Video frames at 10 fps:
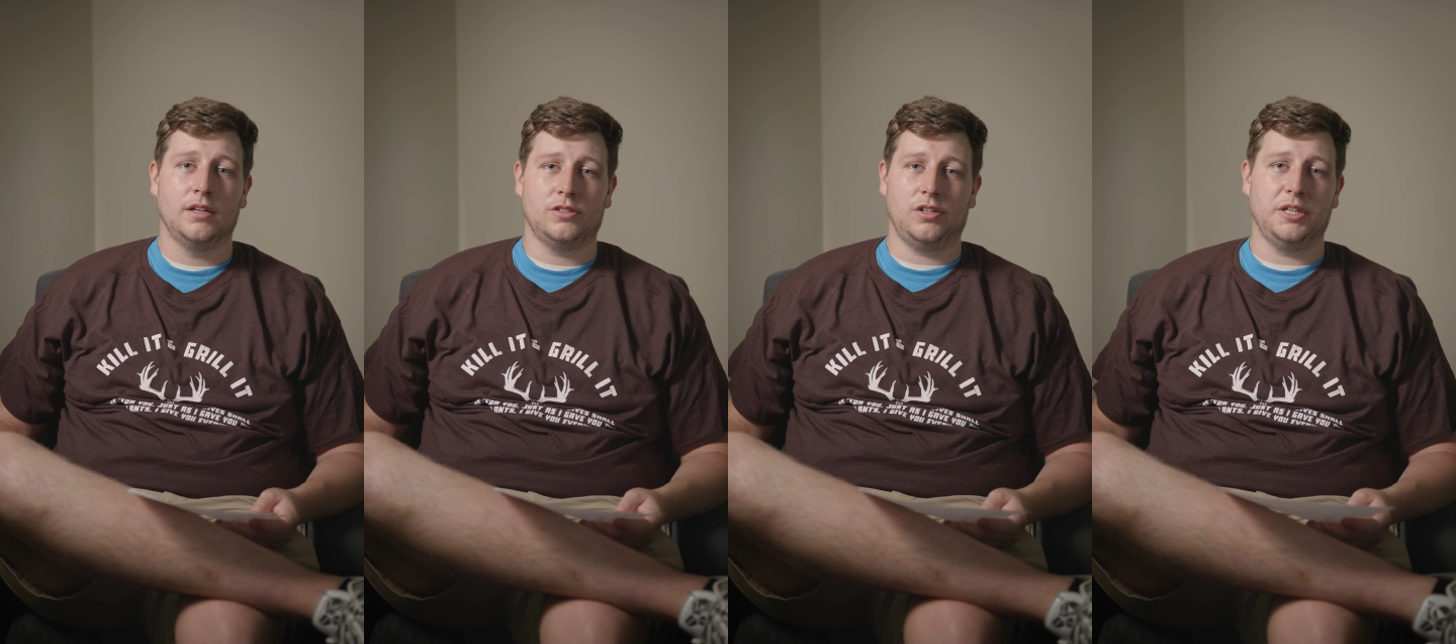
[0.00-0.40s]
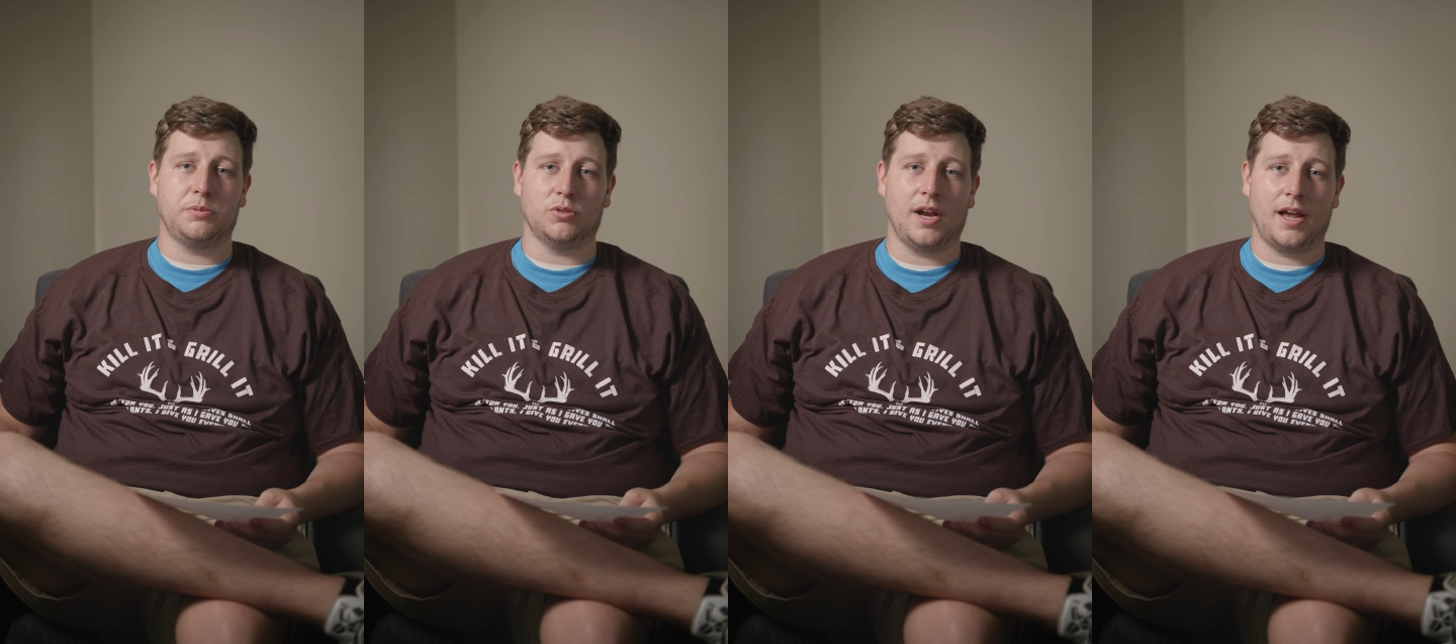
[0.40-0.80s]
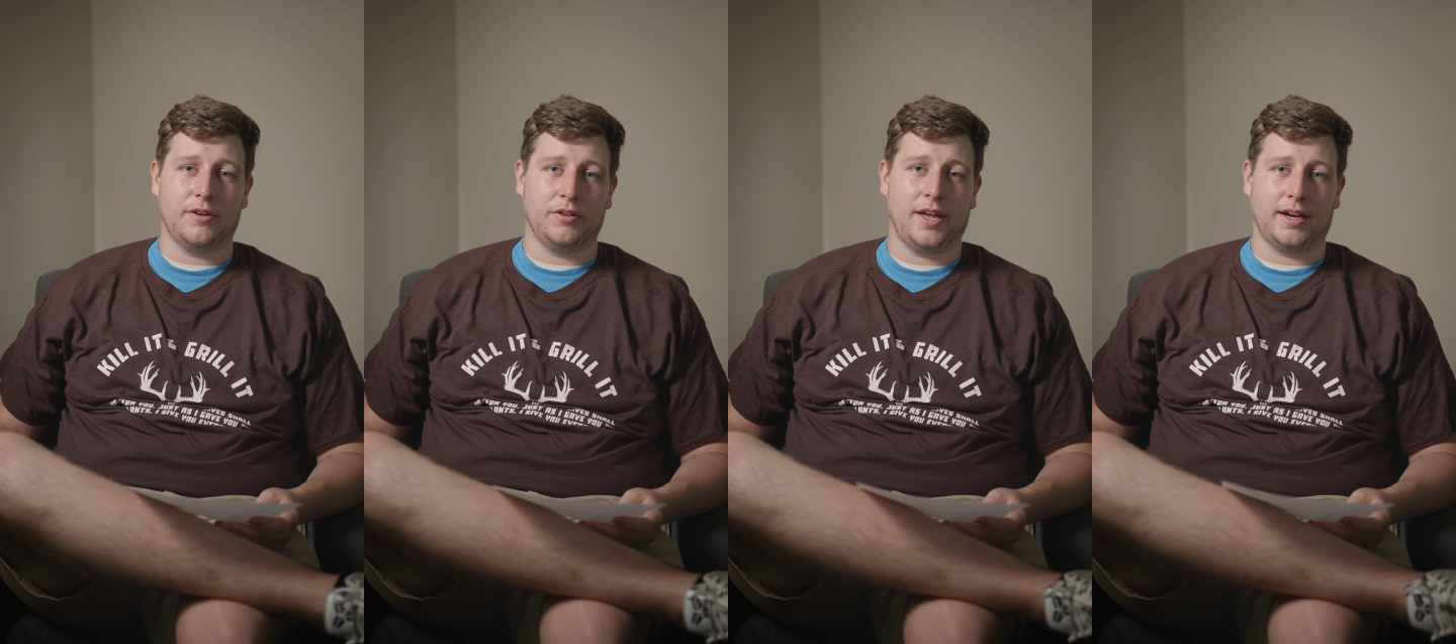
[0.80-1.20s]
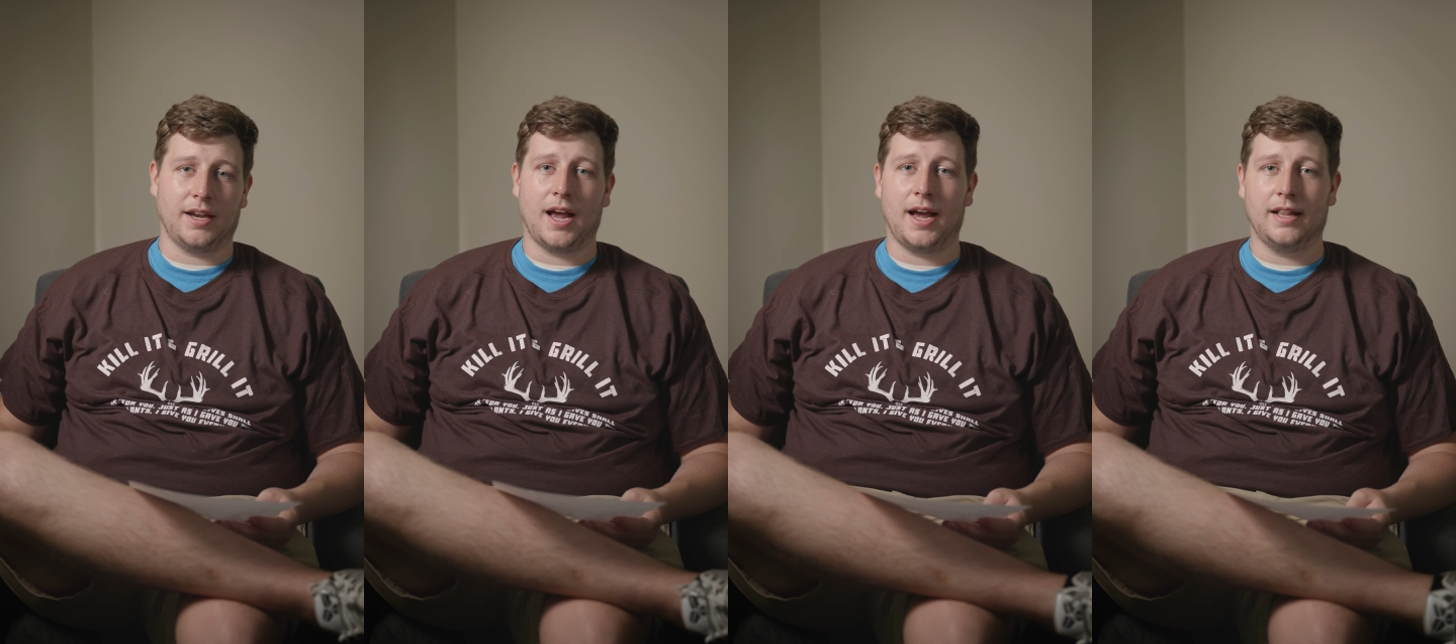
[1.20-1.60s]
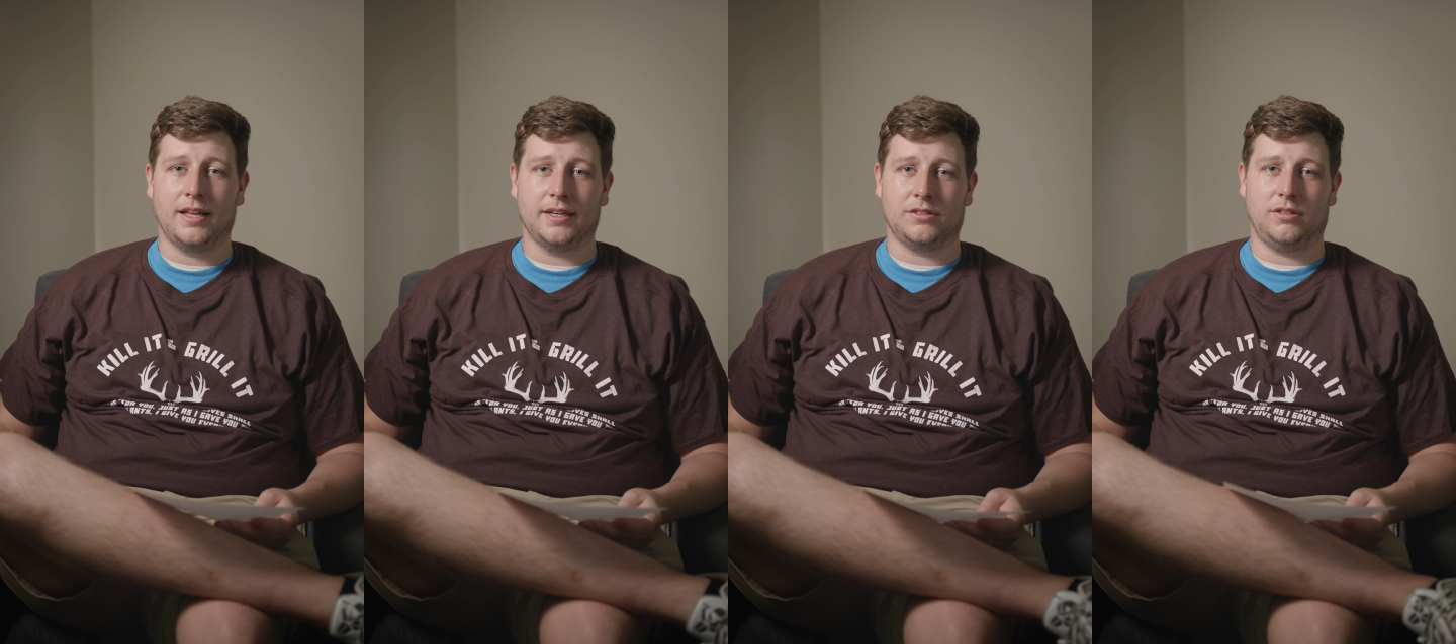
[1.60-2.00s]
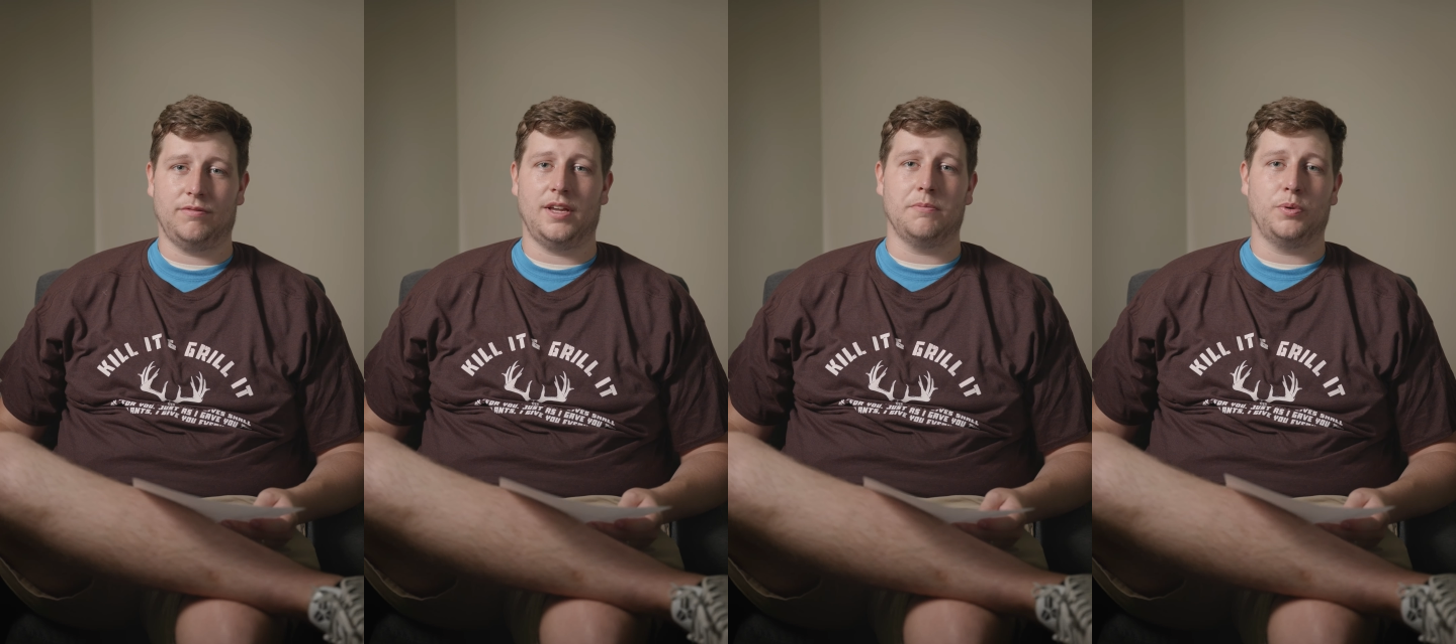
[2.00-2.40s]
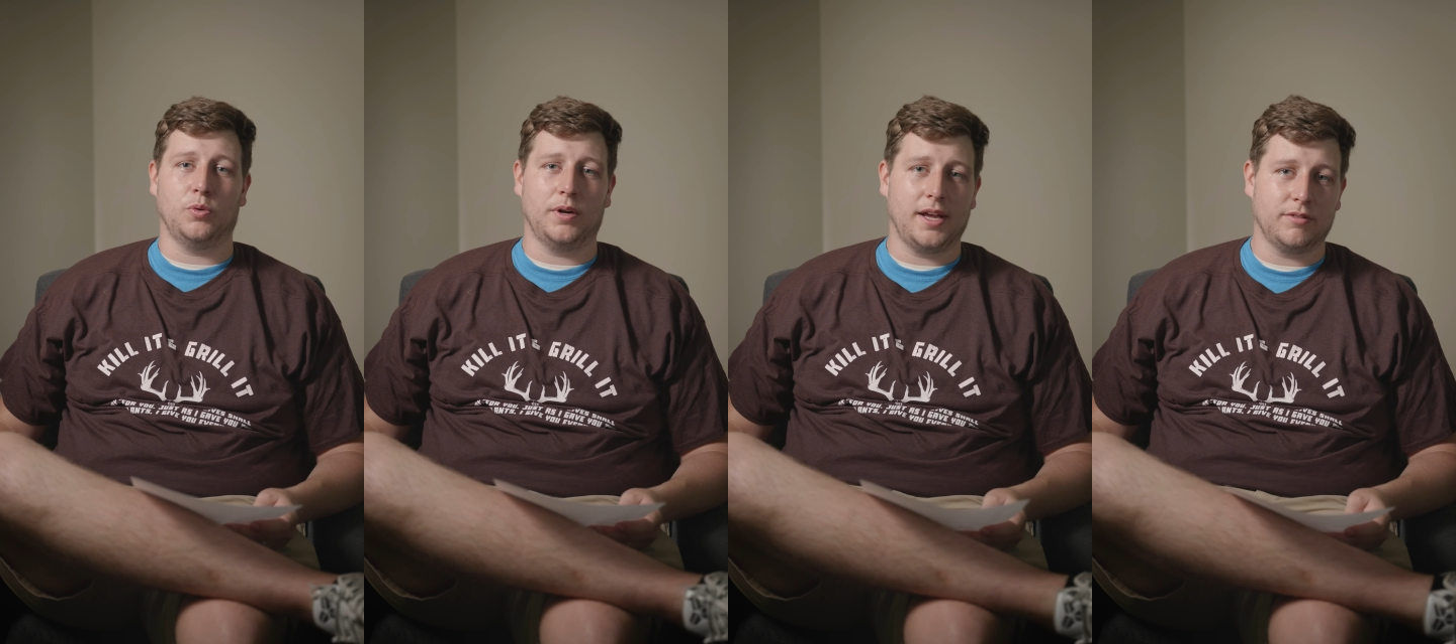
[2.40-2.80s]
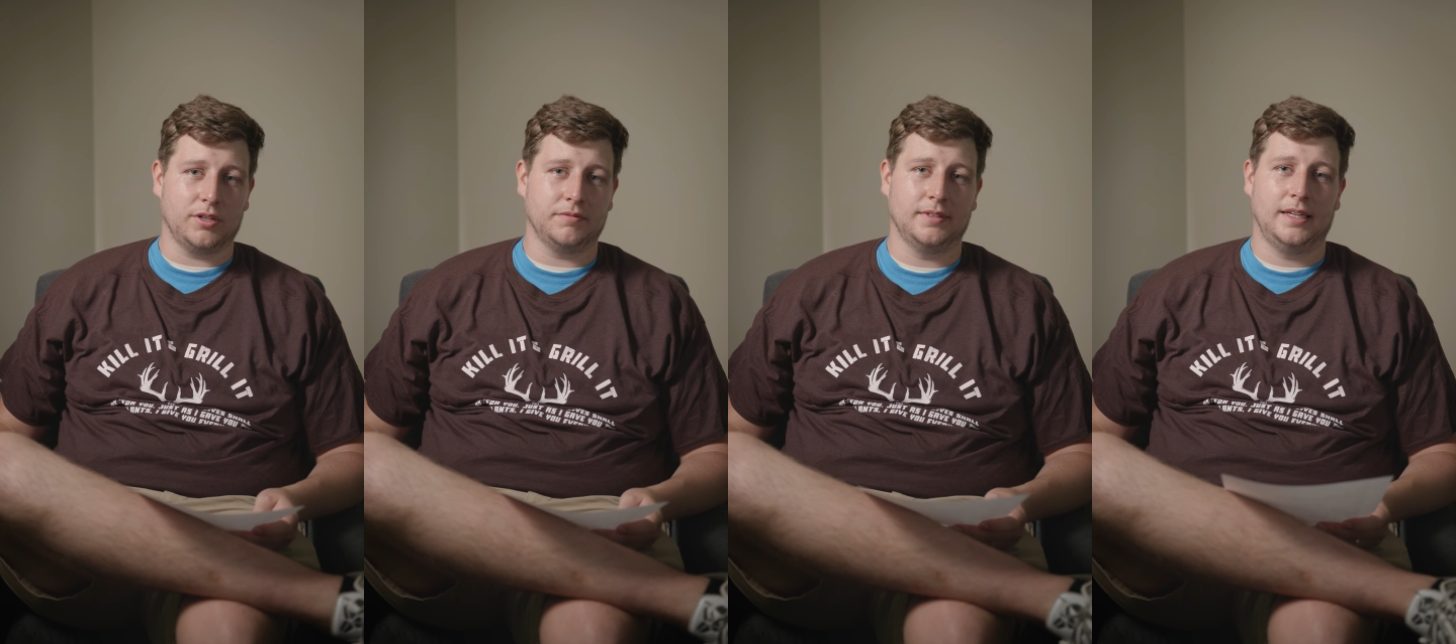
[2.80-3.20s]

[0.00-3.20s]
sleeps around, or that guy likes to vape, or whatever.